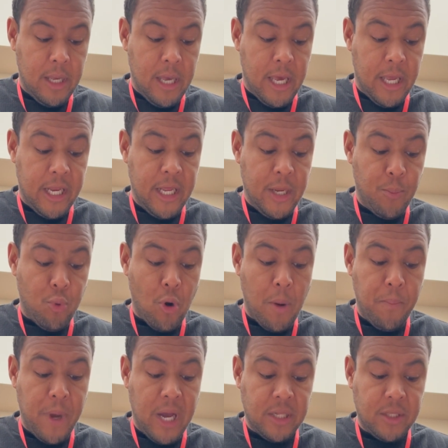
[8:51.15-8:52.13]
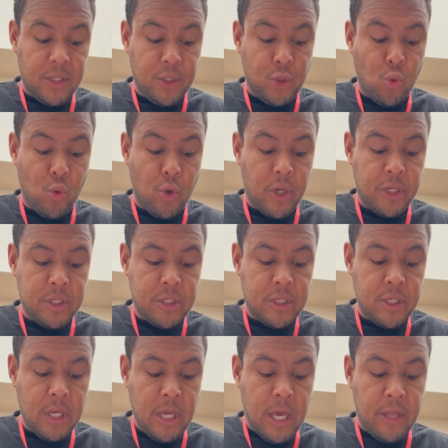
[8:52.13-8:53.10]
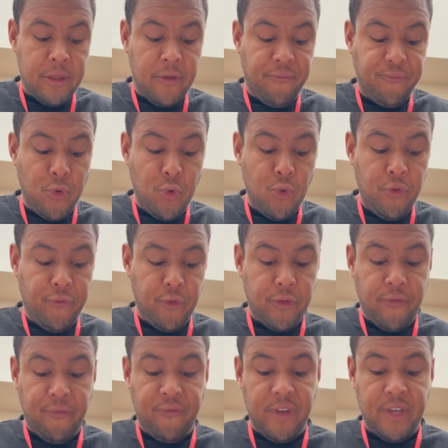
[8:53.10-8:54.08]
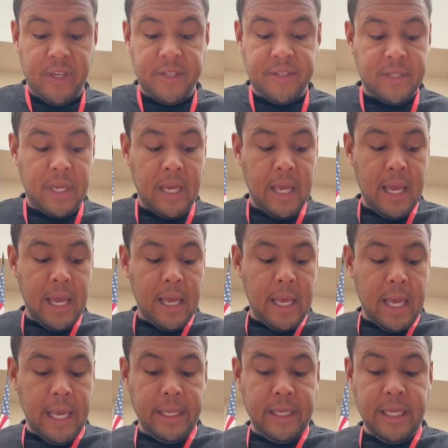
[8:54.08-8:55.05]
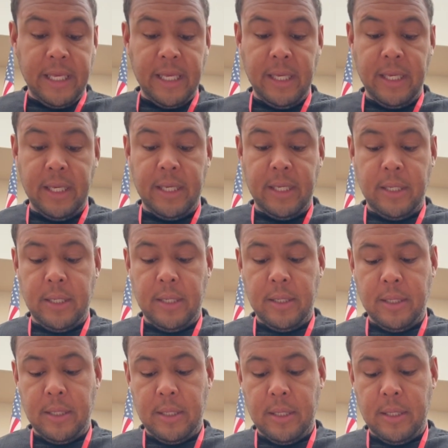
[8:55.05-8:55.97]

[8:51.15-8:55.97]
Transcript: And he brought back the toys and the food for the feast. And he,